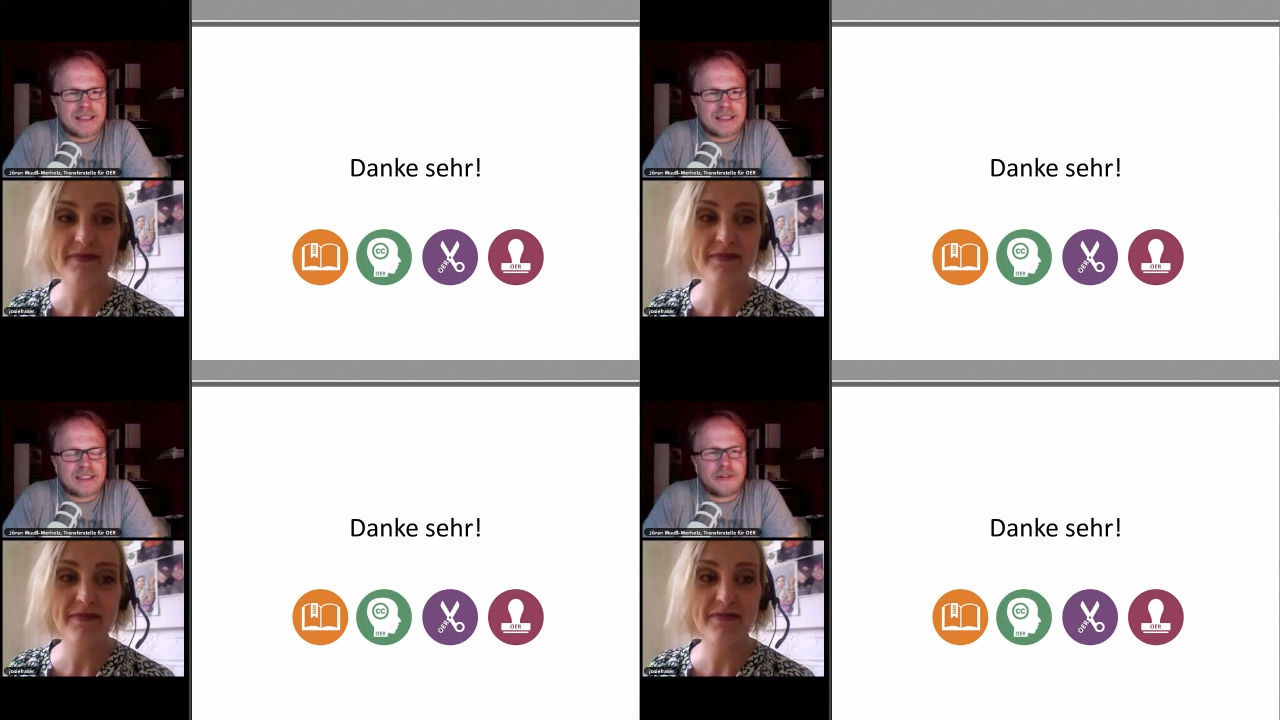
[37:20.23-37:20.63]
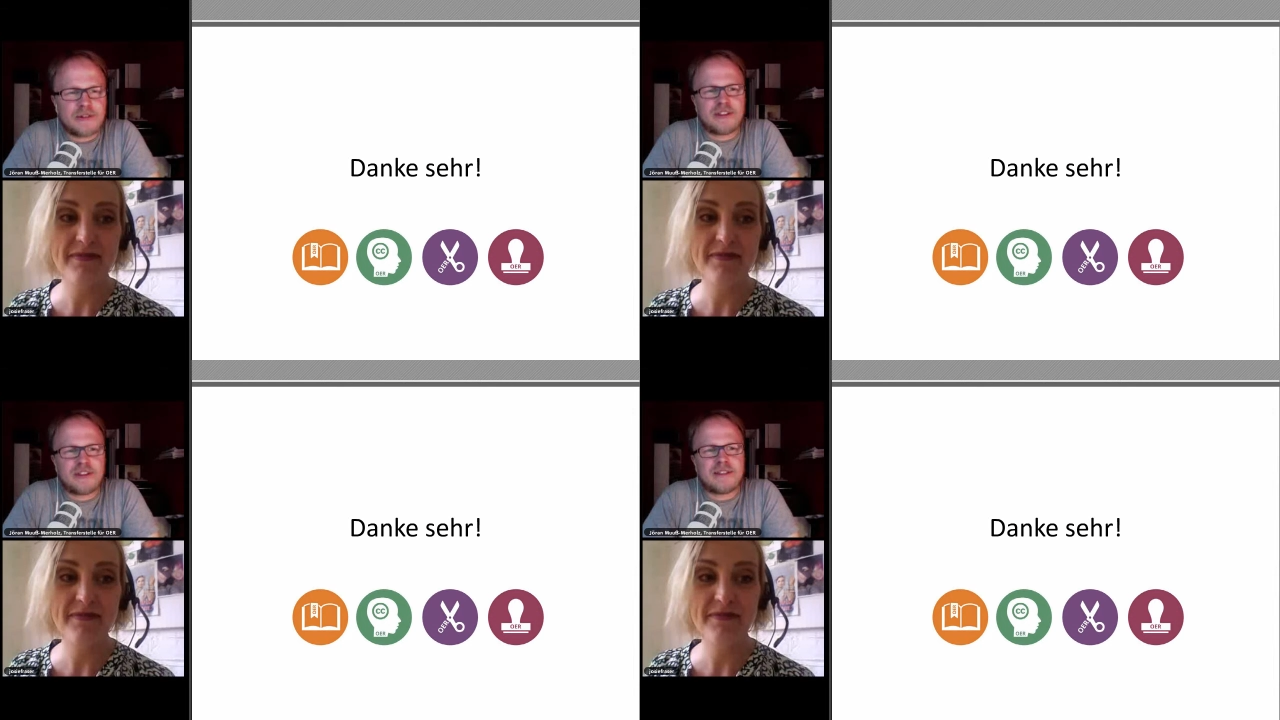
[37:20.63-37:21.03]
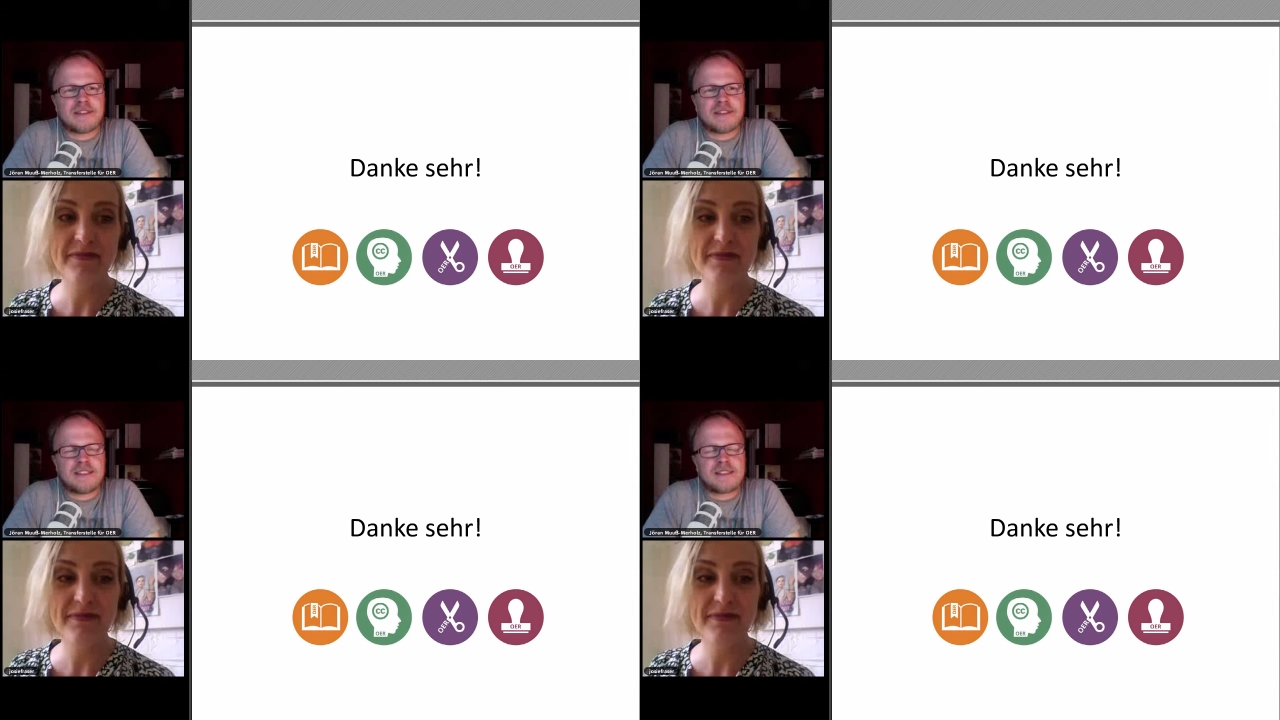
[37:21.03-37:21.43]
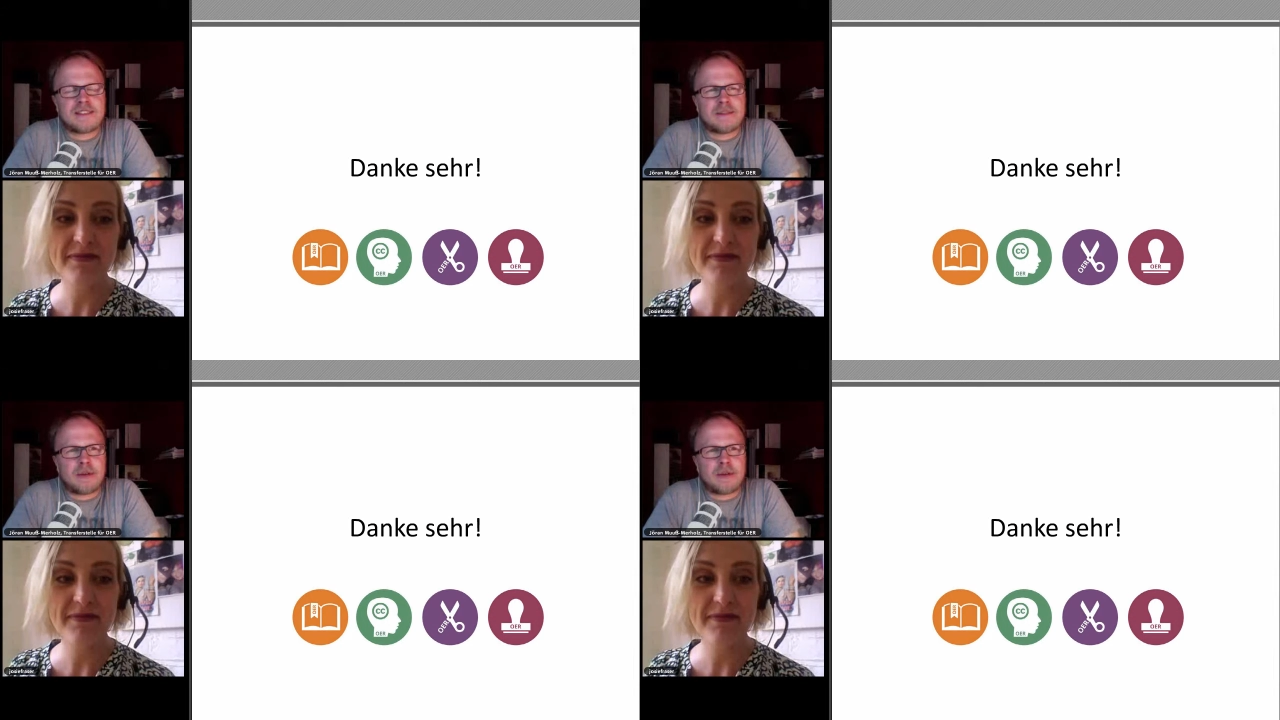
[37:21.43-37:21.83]
Speaker 1: do you think this is
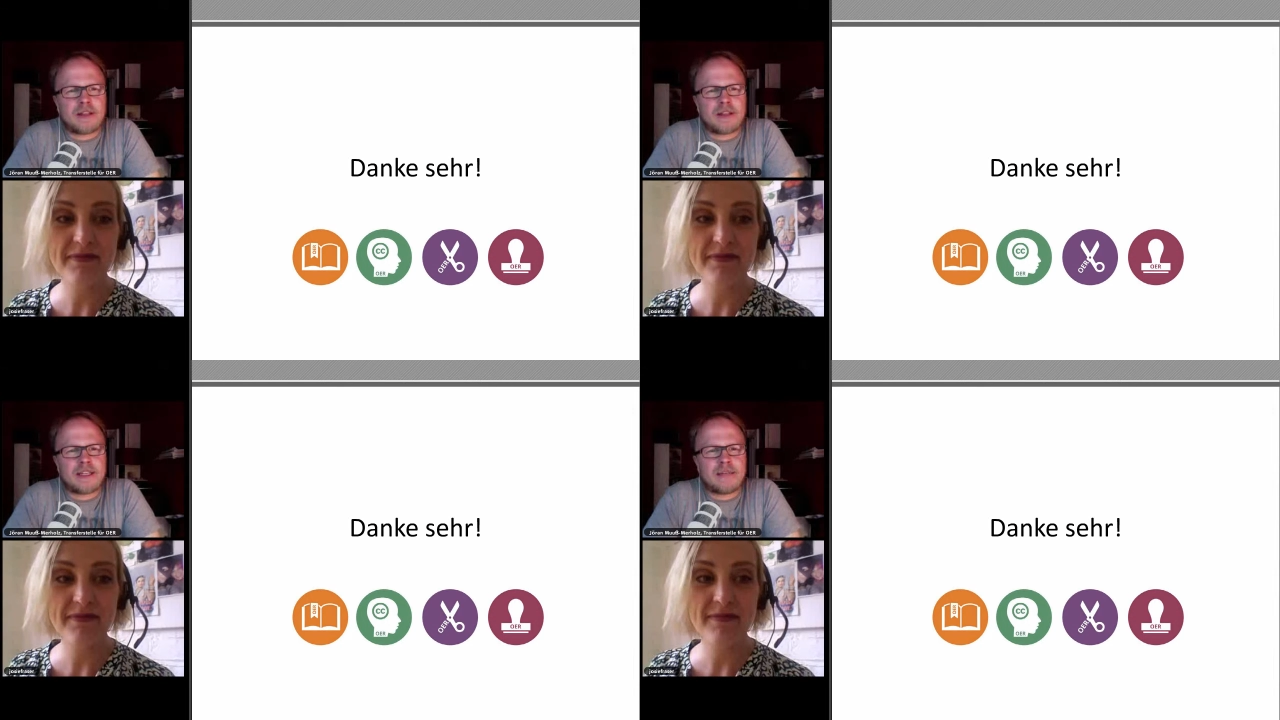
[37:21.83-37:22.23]
a model that can